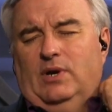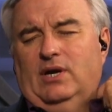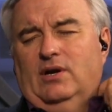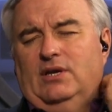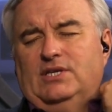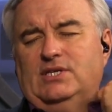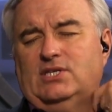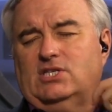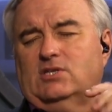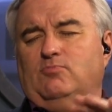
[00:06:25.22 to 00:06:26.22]
weird is
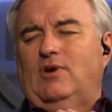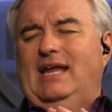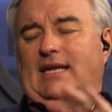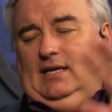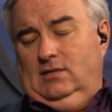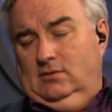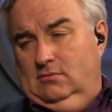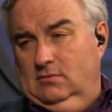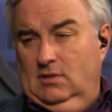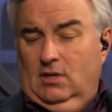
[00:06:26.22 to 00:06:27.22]
it's spreading.
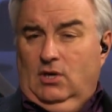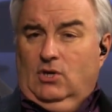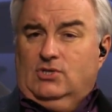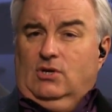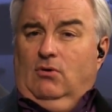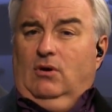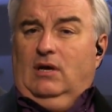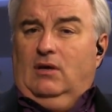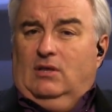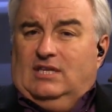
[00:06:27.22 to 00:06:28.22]
Mm. So
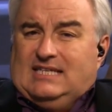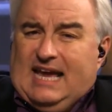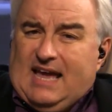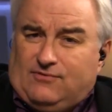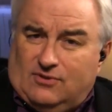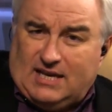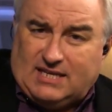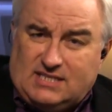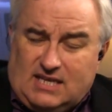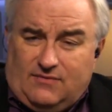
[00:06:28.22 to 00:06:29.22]
the day after
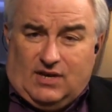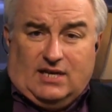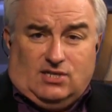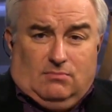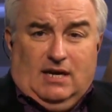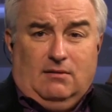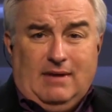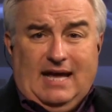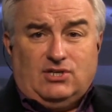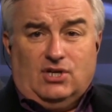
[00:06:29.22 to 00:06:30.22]
Thanksgiving, as you might
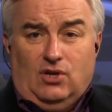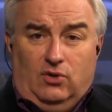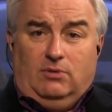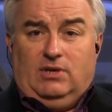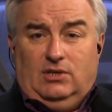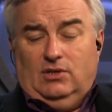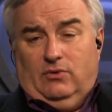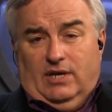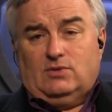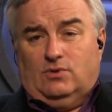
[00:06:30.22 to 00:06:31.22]
imagine, can only be in the
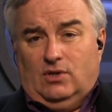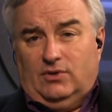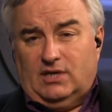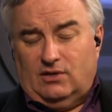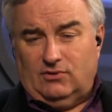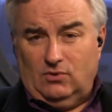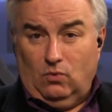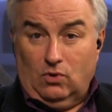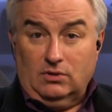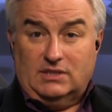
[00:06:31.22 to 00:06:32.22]
U.S. We're the only country in the
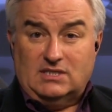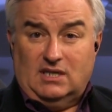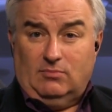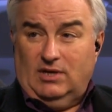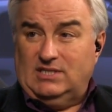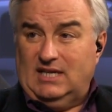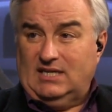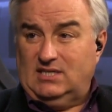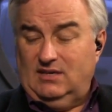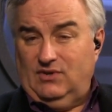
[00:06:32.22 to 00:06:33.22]
world that celebrates
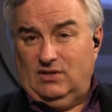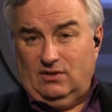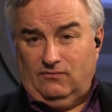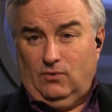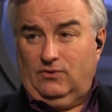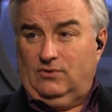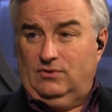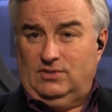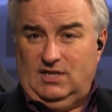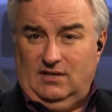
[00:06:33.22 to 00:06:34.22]
Thanksgiving on the fourth
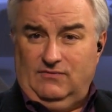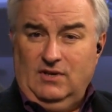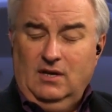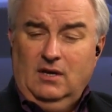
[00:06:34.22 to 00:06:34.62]
Thursday of